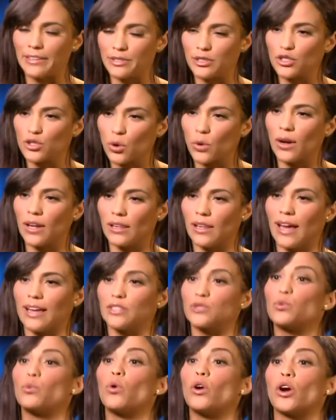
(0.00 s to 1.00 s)
different
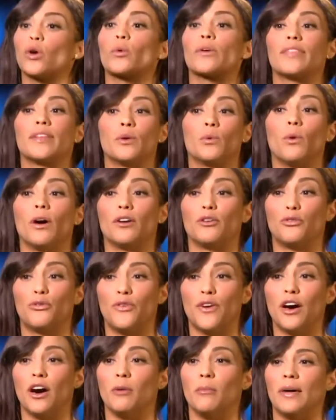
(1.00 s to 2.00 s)
storylines work within one
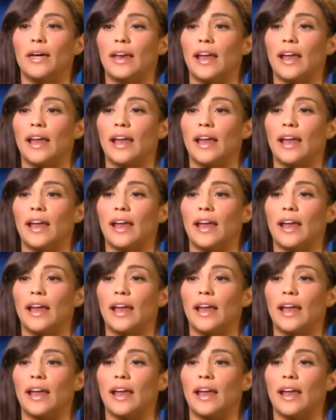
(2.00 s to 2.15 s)
film,